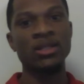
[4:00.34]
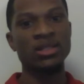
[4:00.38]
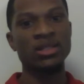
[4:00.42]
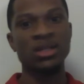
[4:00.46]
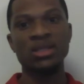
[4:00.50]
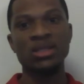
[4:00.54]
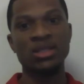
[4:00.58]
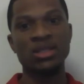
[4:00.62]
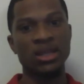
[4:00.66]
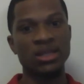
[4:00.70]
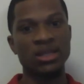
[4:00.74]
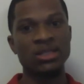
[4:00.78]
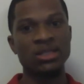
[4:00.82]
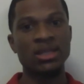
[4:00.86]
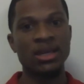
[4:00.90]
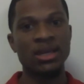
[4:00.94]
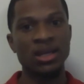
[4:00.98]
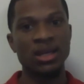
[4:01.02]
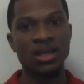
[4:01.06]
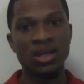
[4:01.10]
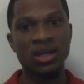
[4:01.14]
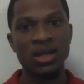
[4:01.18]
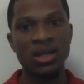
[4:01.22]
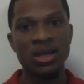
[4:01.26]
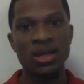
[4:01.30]
things that he said,
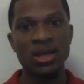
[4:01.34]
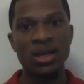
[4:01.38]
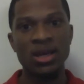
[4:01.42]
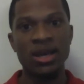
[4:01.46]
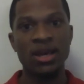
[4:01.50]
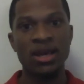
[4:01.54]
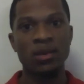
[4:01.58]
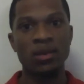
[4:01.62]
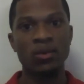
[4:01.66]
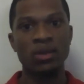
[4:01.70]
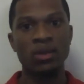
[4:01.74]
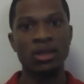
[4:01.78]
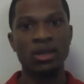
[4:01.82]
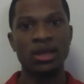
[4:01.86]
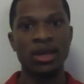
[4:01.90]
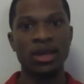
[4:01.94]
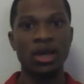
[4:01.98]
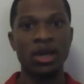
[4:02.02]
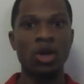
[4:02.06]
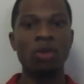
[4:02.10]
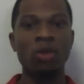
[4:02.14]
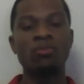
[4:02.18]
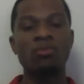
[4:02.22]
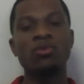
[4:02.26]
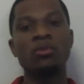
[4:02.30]
and really hit
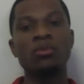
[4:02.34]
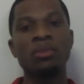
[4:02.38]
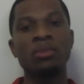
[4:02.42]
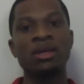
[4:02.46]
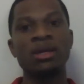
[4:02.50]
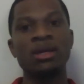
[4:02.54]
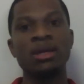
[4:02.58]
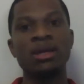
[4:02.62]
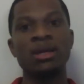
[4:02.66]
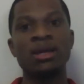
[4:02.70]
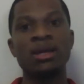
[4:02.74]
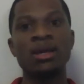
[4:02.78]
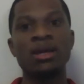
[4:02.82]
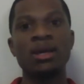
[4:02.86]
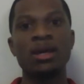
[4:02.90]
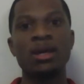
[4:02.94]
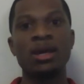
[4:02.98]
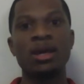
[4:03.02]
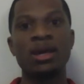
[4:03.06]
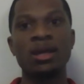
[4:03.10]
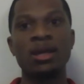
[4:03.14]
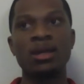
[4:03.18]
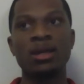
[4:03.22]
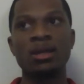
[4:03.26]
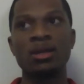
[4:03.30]
home for me.
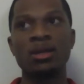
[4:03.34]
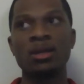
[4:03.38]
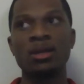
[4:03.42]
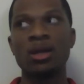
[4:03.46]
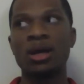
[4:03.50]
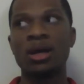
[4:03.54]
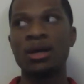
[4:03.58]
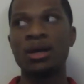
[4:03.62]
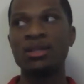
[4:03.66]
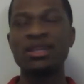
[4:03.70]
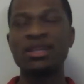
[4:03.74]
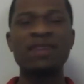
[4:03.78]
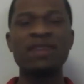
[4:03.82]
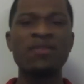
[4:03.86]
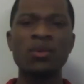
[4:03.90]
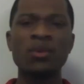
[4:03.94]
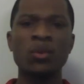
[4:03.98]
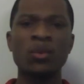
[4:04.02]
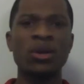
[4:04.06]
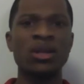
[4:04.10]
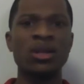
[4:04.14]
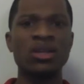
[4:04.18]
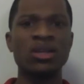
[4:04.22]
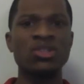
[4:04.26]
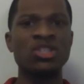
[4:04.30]
And uh, definitely
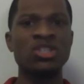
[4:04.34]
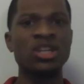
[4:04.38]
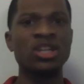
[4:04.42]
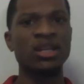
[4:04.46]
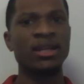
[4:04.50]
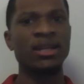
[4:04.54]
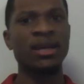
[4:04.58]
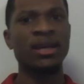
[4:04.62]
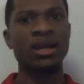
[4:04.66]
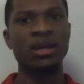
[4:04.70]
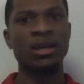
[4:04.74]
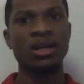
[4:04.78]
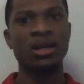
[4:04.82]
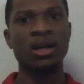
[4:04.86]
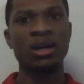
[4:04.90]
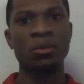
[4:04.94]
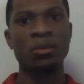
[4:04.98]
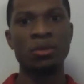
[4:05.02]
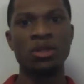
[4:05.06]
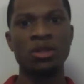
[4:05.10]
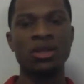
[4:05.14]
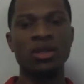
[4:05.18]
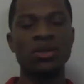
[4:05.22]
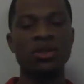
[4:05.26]
wanted to share that um, with